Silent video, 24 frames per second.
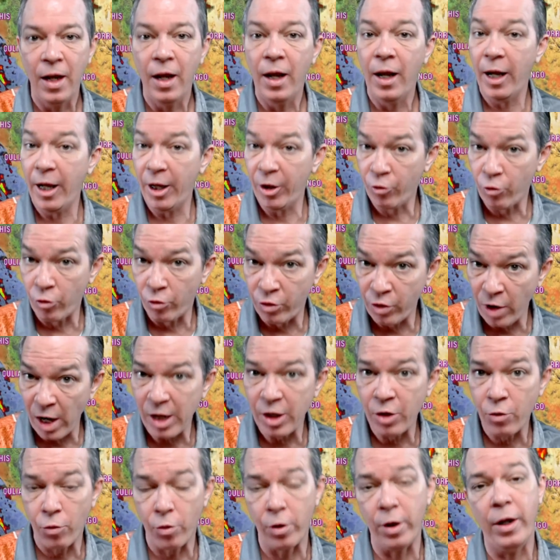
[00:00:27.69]
and
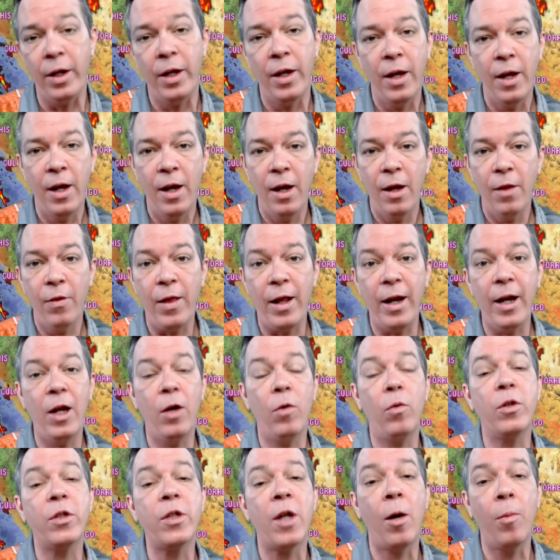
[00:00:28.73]
trajectory that it
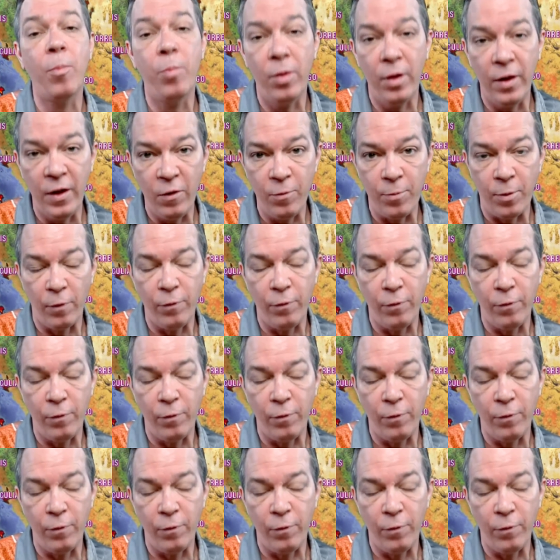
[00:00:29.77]
was unbelievable.